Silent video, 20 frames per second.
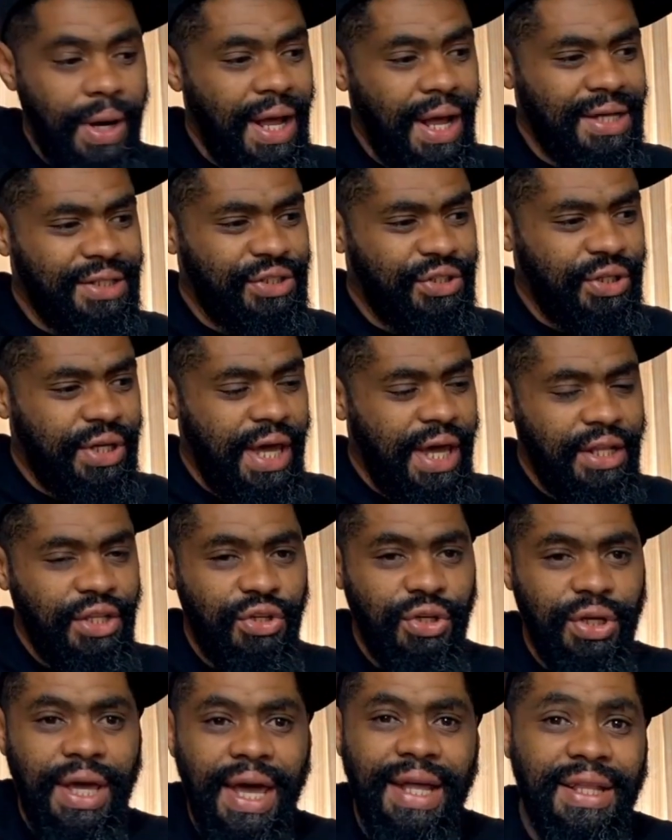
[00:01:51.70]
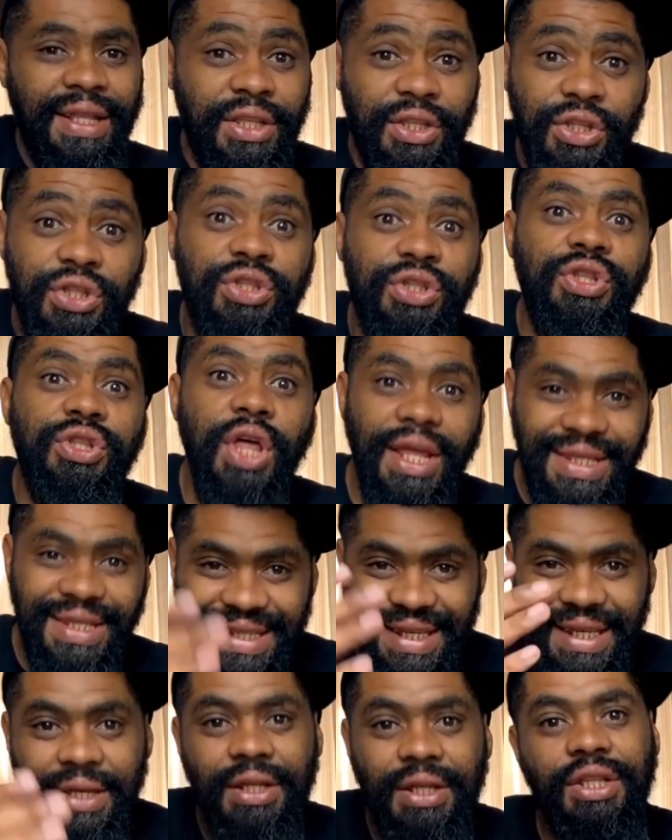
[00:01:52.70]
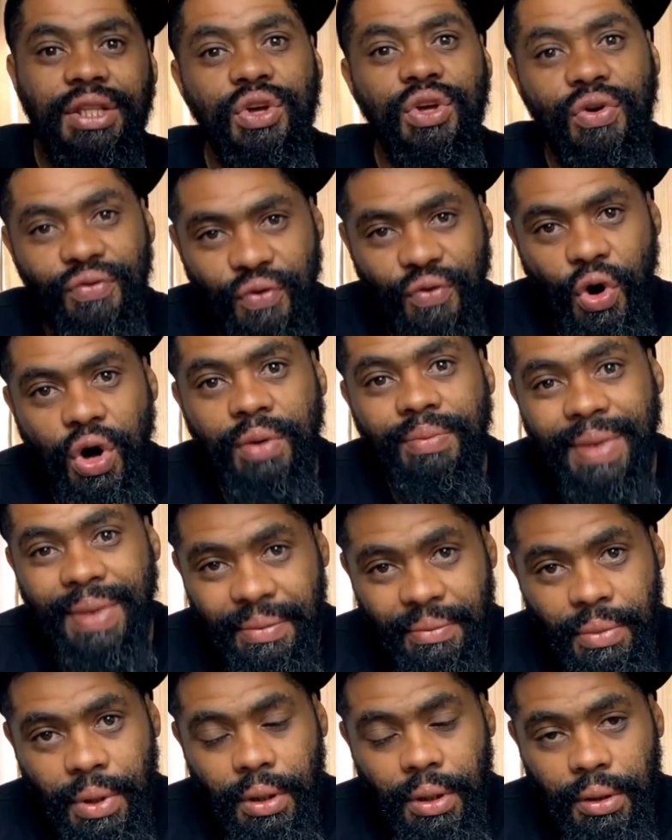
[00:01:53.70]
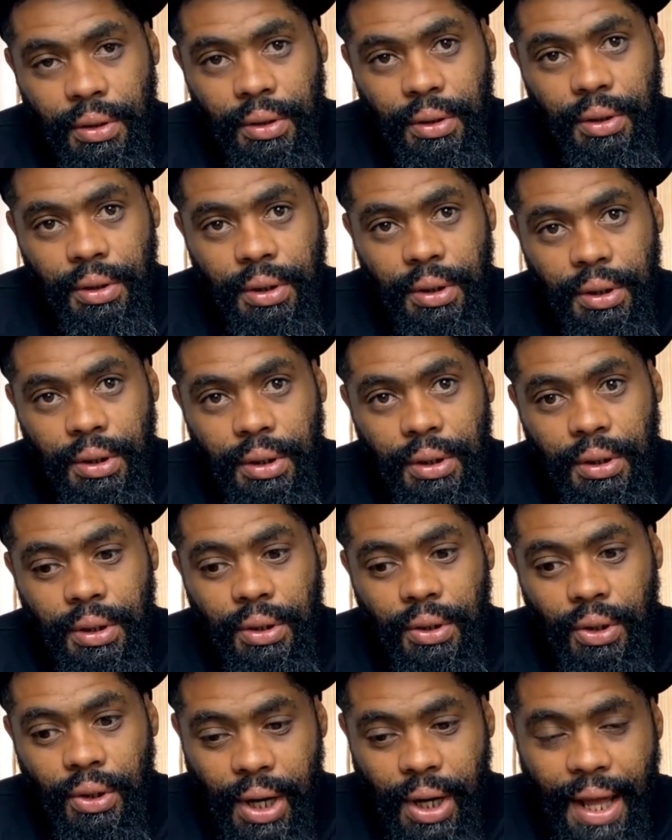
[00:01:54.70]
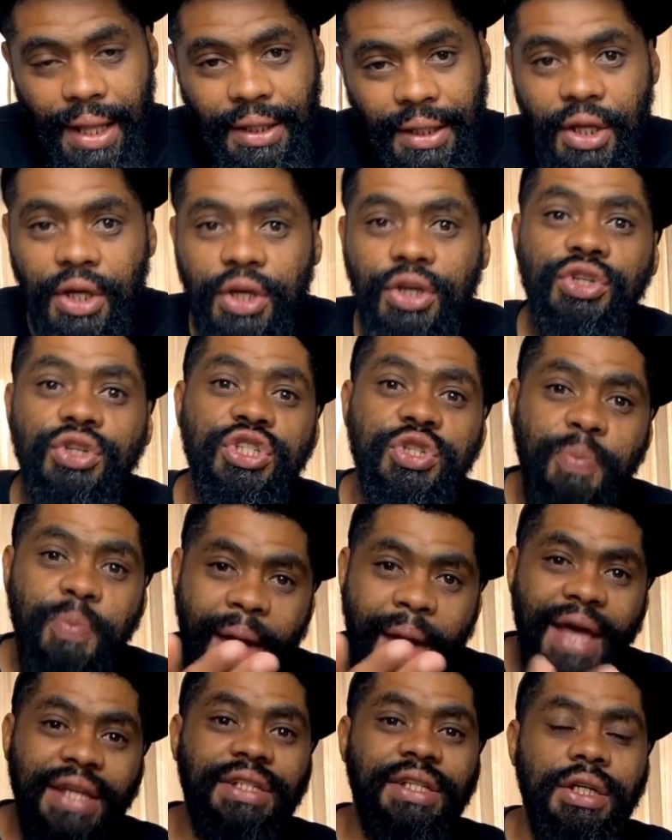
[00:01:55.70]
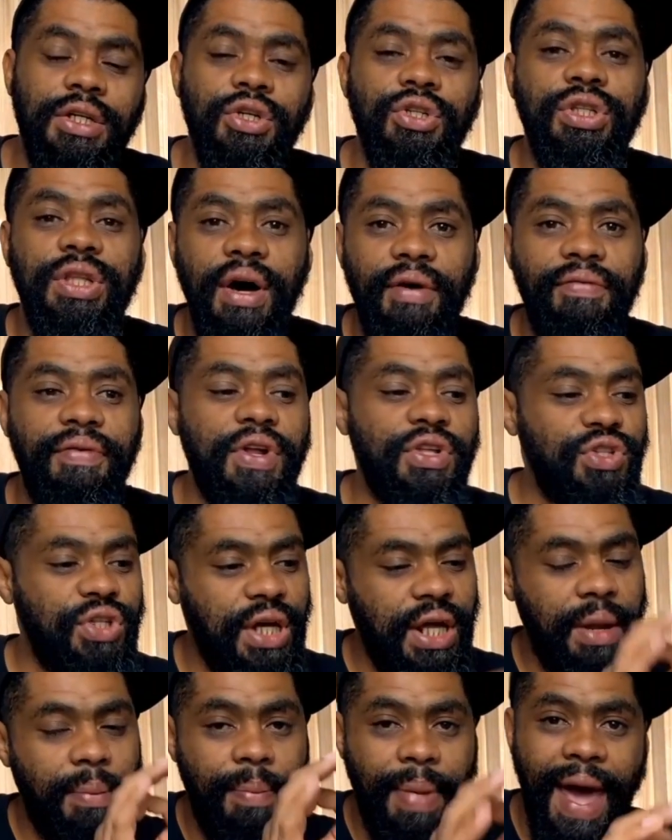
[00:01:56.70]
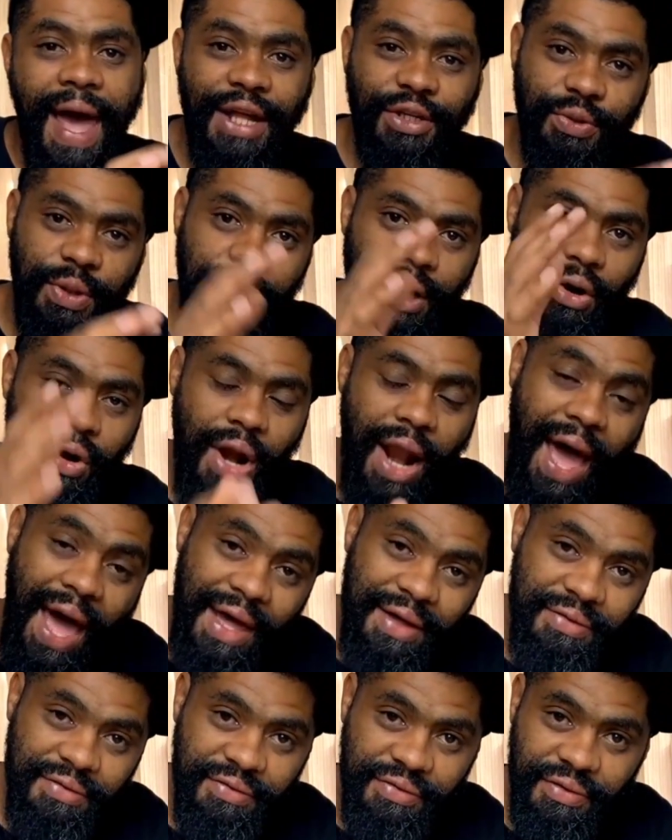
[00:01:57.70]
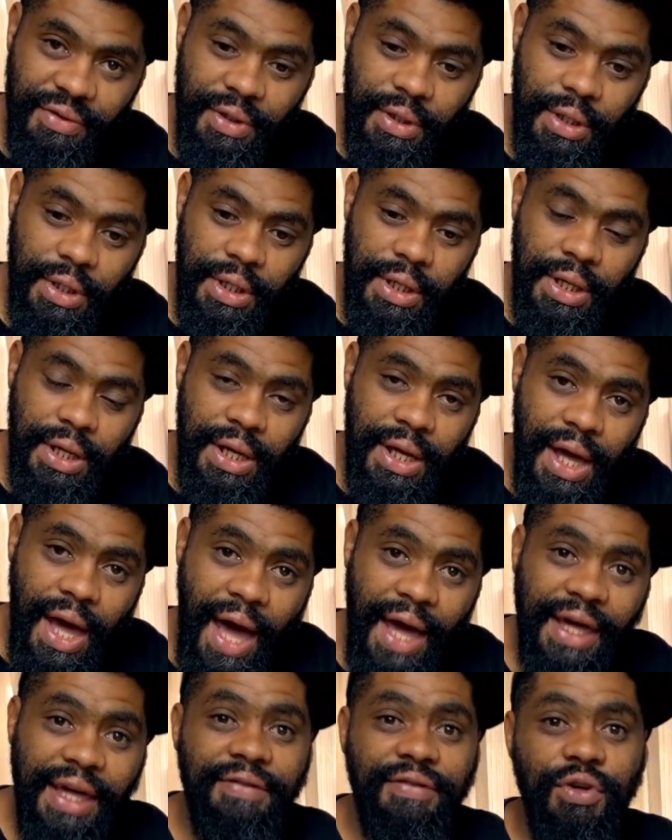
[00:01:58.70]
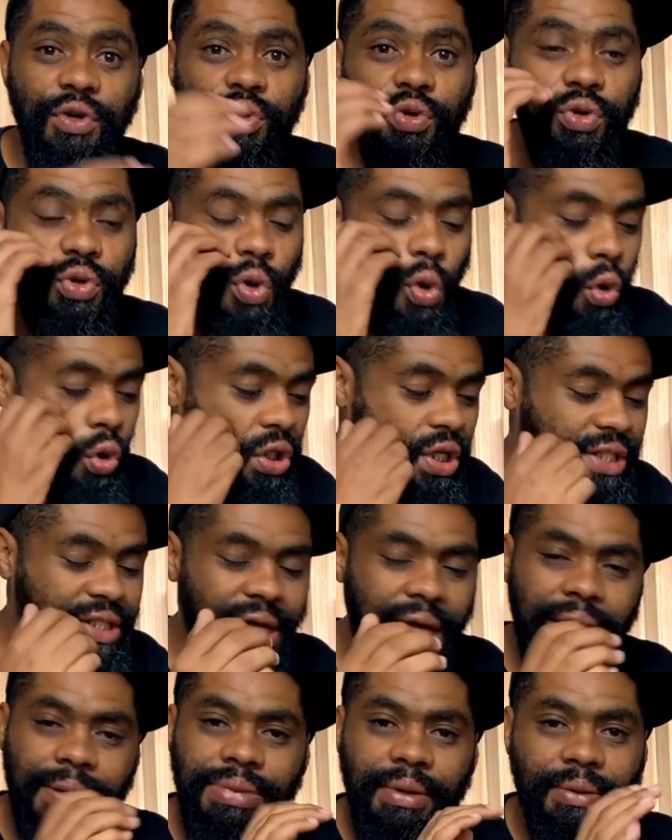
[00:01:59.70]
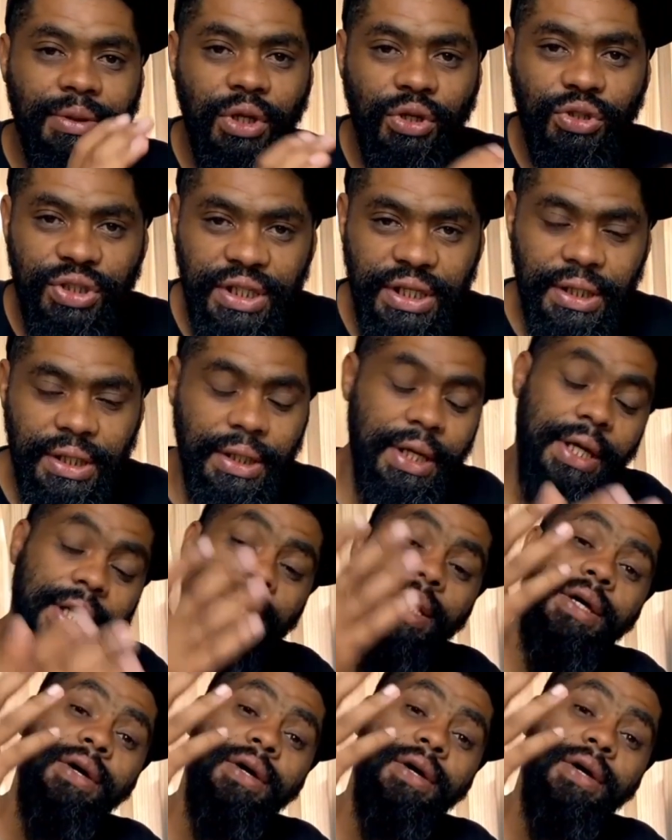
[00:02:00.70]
What else do you get? You get, they see that you're a fucking member. Alright? You're special, you're different, you get a badge when I go live. I give you goodness other people don't see.